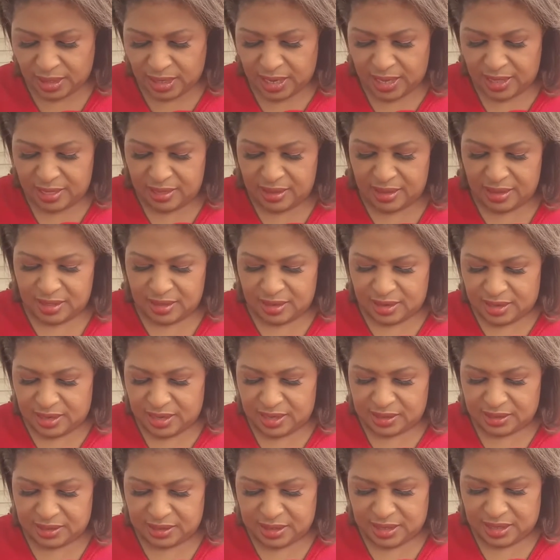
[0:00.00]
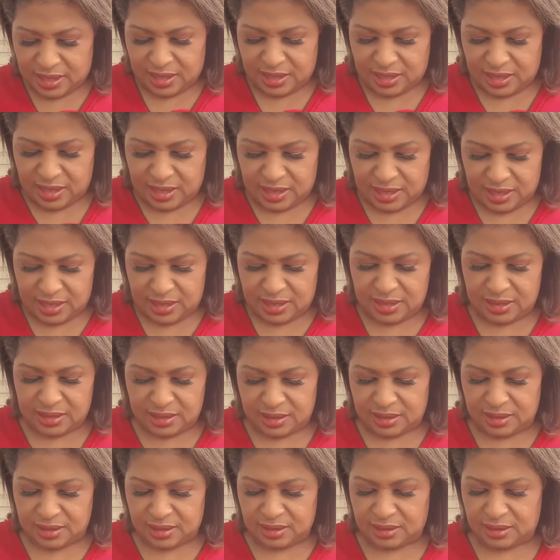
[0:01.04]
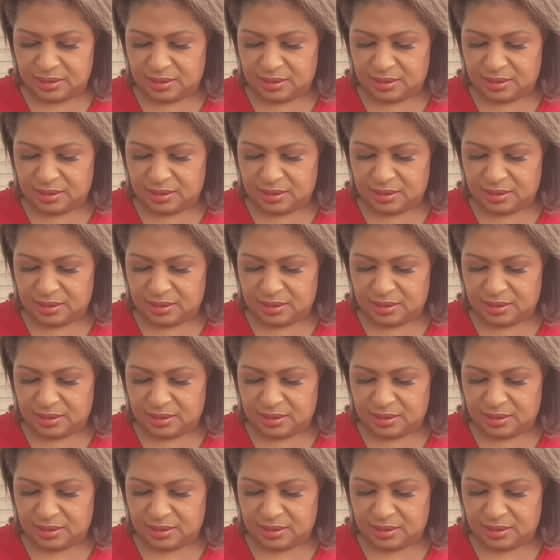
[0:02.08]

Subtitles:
And then the next thing is